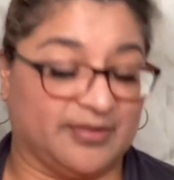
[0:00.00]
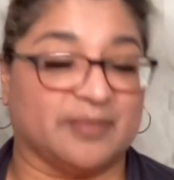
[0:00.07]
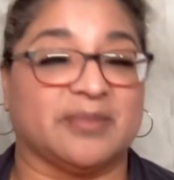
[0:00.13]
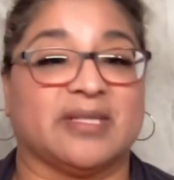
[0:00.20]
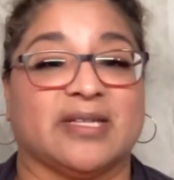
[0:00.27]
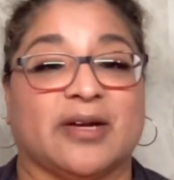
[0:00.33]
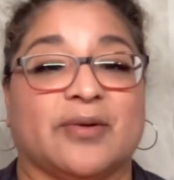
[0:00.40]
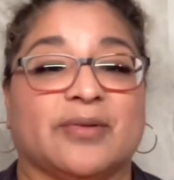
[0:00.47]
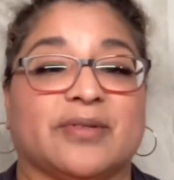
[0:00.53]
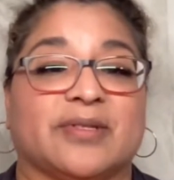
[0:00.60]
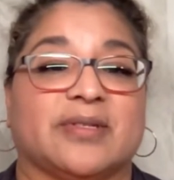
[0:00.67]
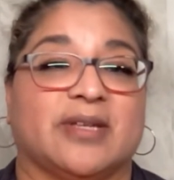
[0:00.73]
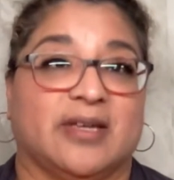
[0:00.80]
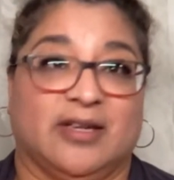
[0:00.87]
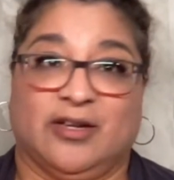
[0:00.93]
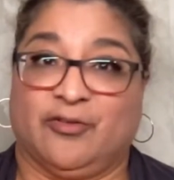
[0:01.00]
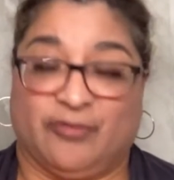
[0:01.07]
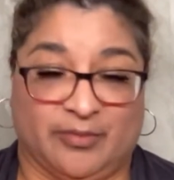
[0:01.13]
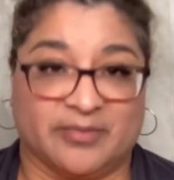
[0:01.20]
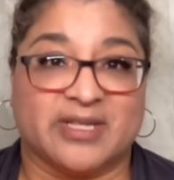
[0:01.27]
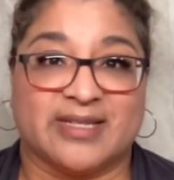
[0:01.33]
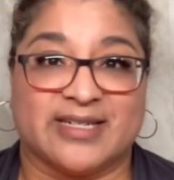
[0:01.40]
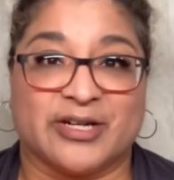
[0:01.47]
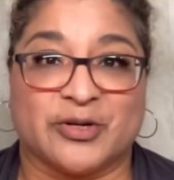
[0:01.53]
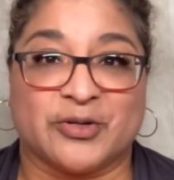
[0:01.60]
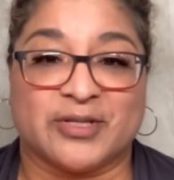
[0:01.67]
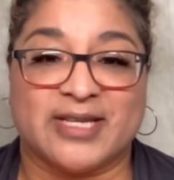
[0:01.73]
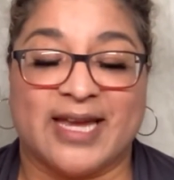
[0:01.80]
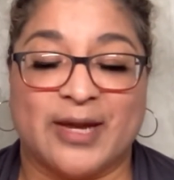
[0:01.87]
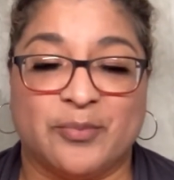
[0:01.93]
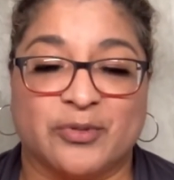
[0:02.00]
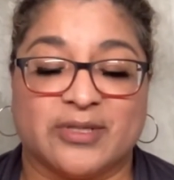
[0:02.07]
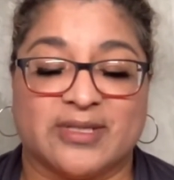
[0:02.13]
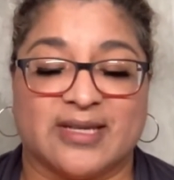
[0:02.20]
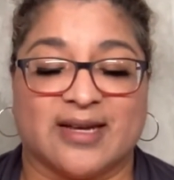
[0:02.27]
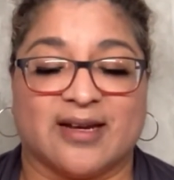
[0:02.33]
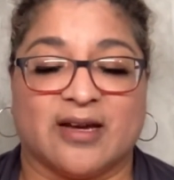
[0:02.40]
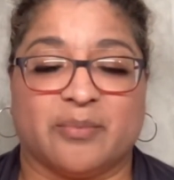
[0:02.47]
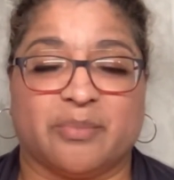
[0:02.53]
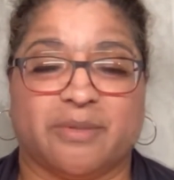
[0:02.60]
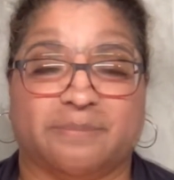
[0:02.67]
themselves from the sterile table setup.